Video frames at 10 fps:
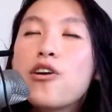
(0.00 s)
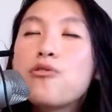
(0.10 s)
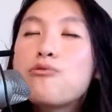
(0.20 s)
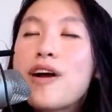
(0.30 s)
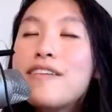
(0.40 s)

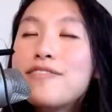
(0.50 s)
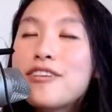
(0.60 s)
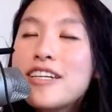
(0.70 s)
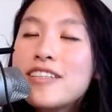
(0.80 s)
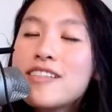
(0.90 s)

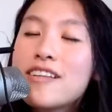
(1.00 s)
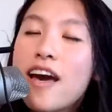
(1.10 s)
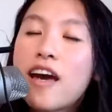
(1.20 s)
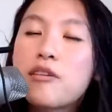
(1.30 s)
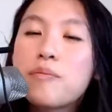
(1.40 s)
reverence,
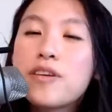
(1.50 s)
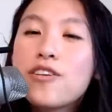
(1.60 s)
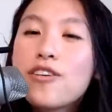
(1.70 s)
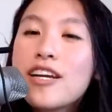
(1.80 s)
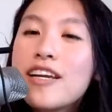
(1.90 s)
and
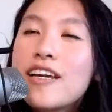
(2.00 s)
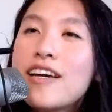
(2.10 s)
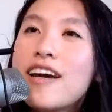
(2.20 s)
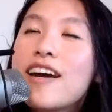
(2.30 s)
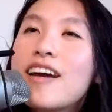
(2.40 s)

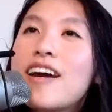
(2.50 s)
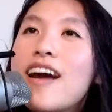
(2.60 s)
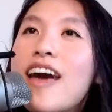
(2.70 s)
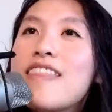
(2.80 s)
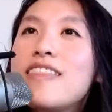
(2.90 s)
purity,
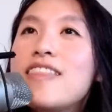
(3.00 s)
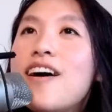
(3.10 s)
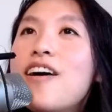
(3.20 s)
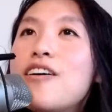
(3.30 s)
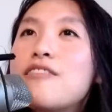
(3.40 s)
and
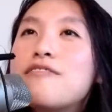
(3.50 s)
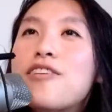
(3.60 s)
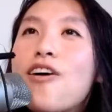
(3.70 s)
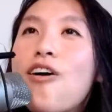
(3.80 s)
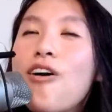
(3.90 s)
love
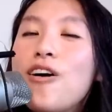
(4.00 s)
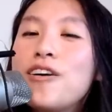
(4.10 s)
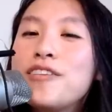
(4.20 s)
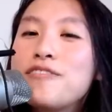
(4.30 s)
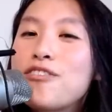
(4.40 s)
for
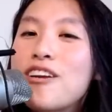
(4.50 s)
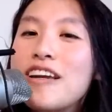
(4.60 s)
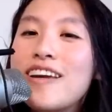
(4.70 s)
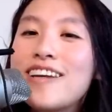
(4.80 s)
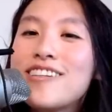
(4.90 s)
all of
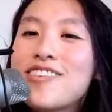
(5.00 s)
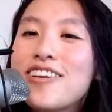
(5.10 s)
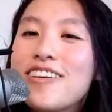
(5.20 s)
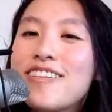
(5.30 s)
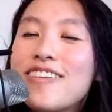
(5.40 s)

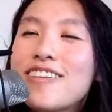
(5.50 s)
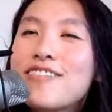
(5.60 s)
creation.